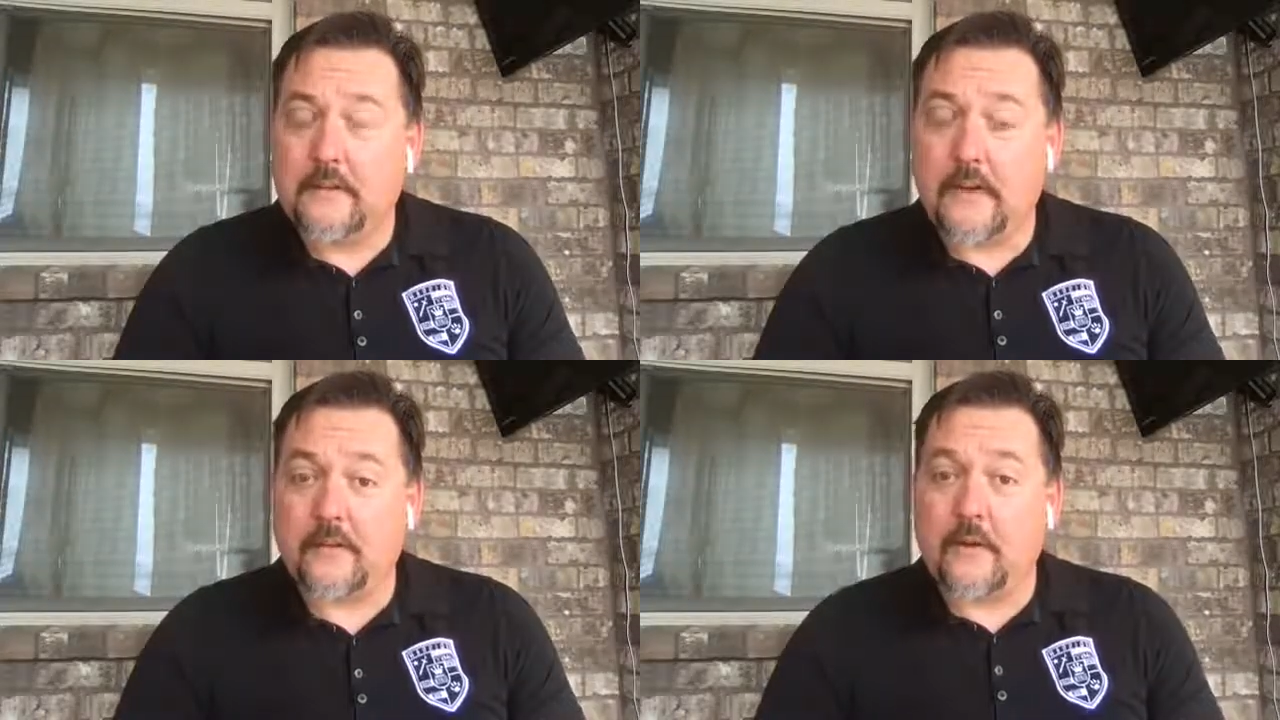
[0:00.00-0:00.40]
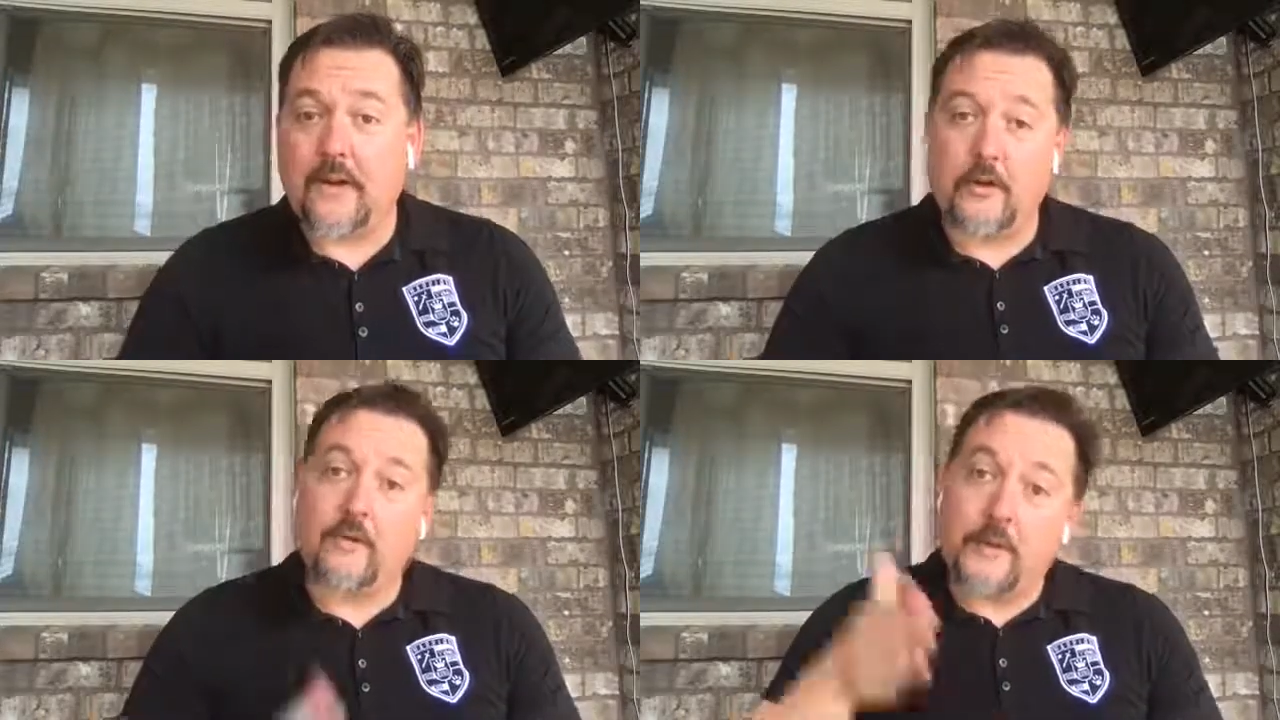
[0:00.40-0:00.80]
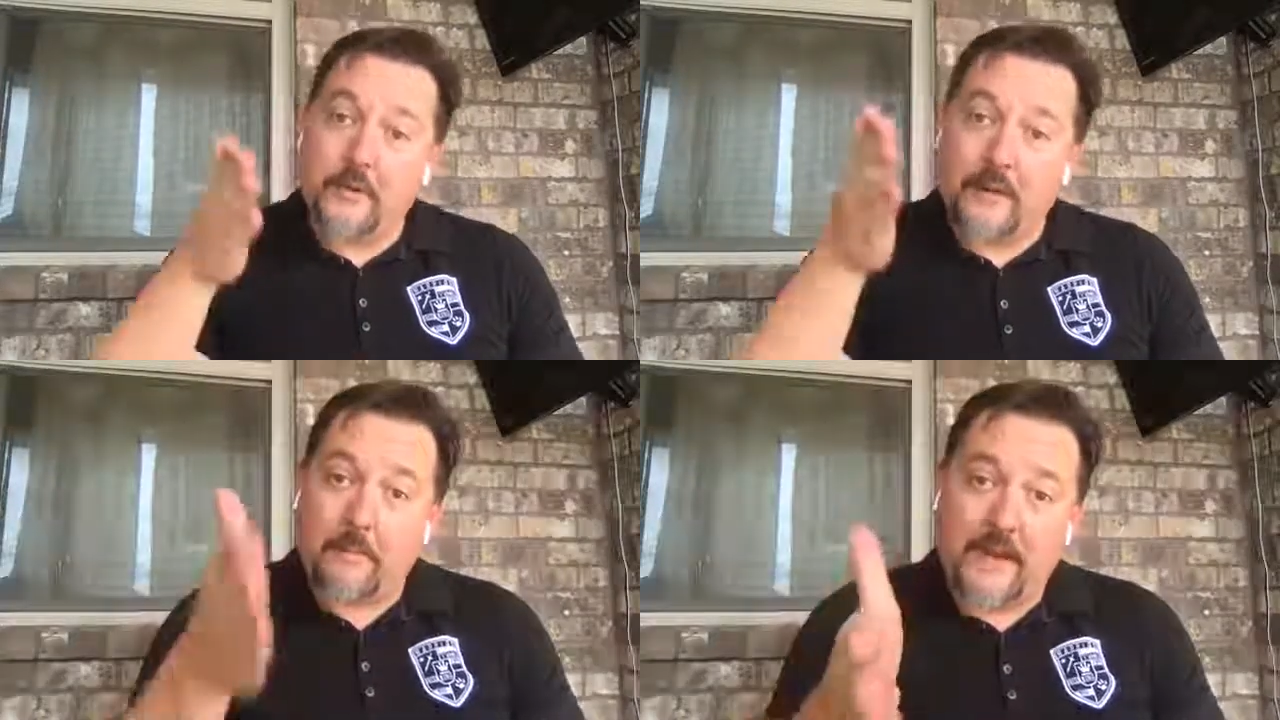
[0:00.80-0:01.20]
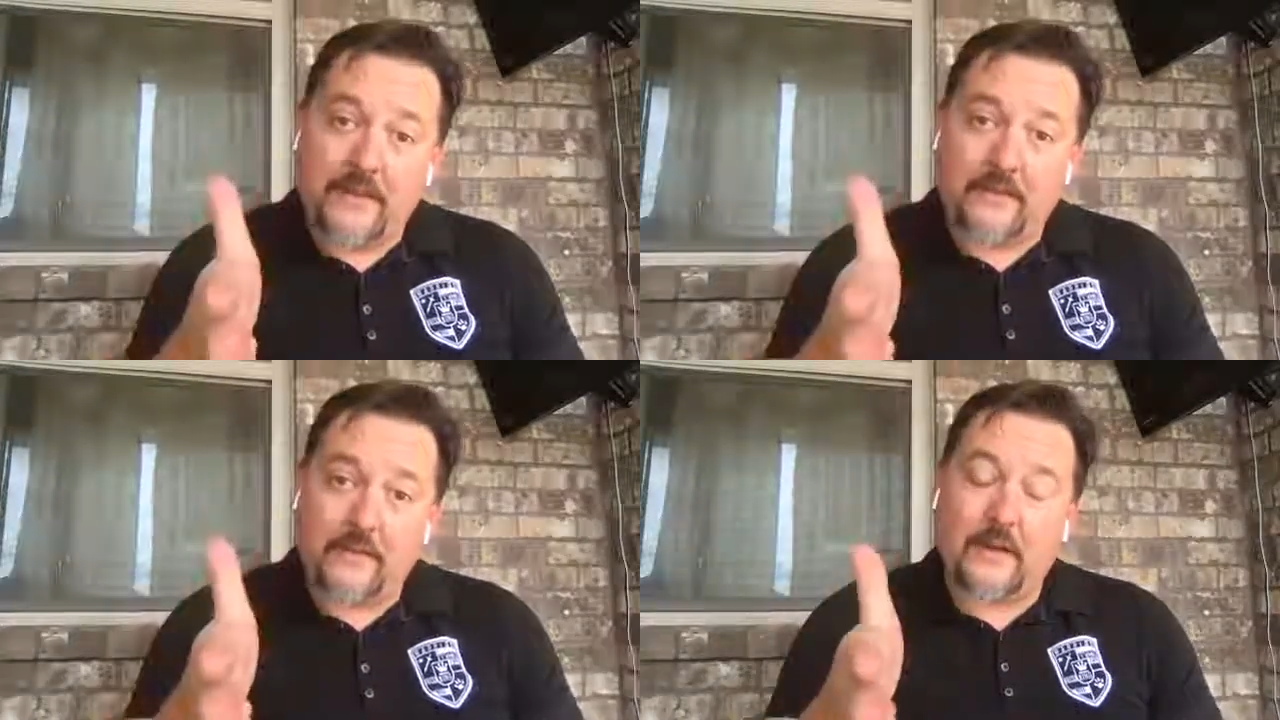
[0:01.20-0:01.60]
And so I knew if I put my
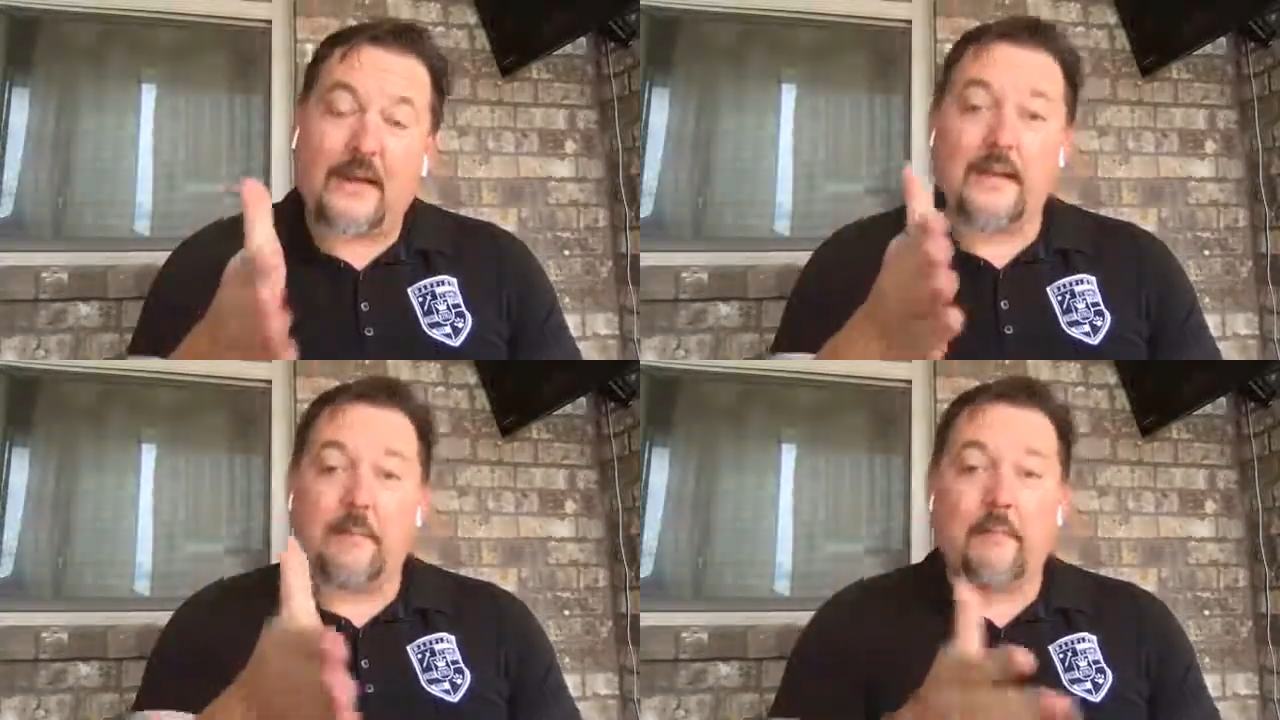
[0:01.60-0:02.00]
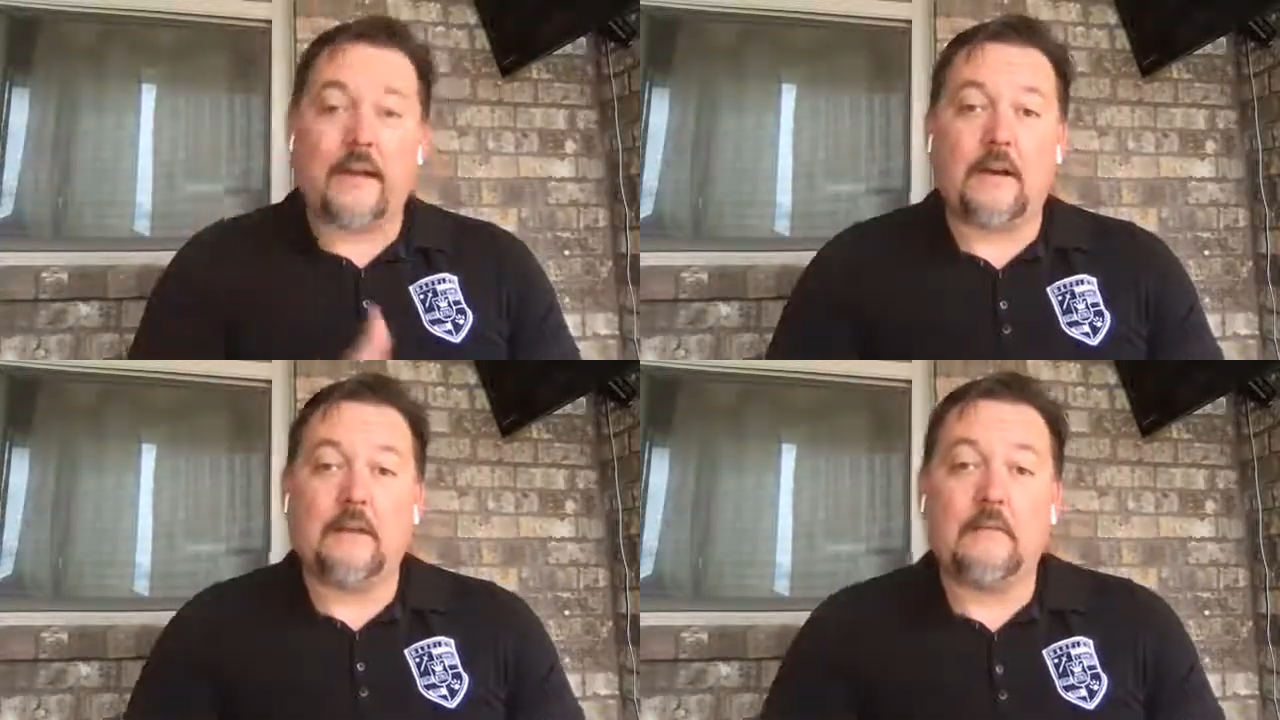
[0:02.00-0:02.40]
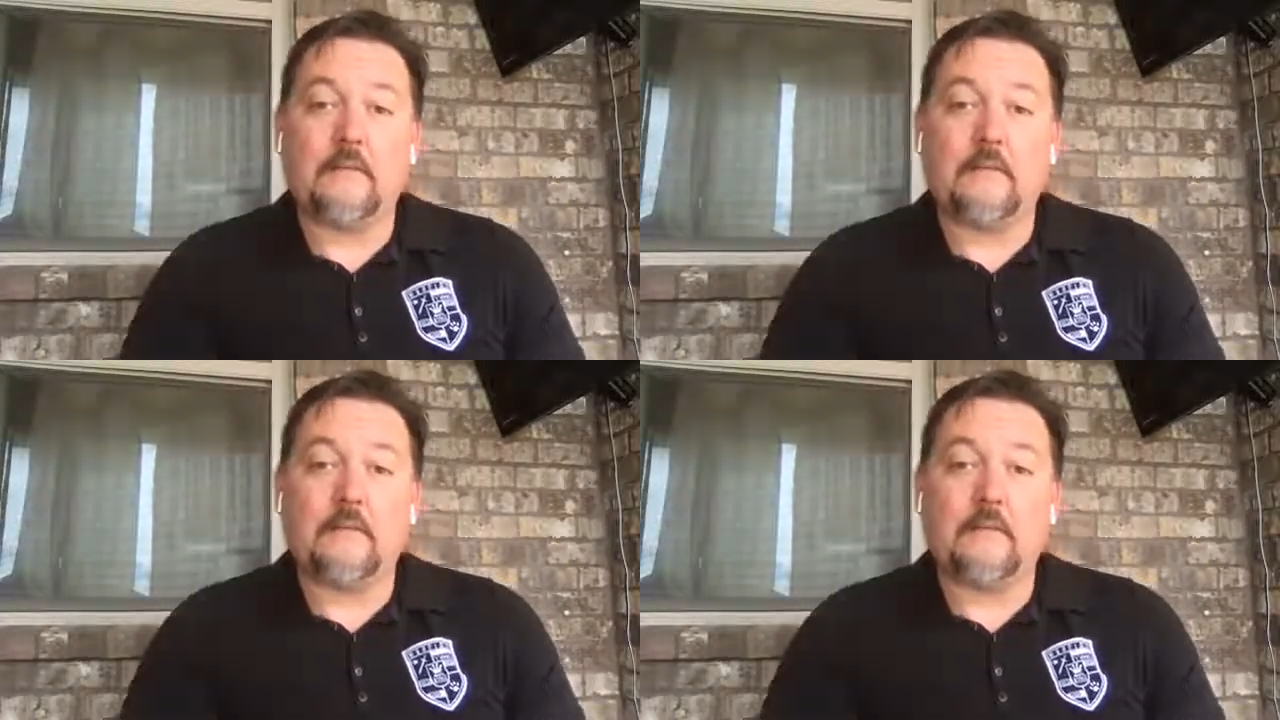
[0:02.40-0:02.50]
mind to it, I could get better.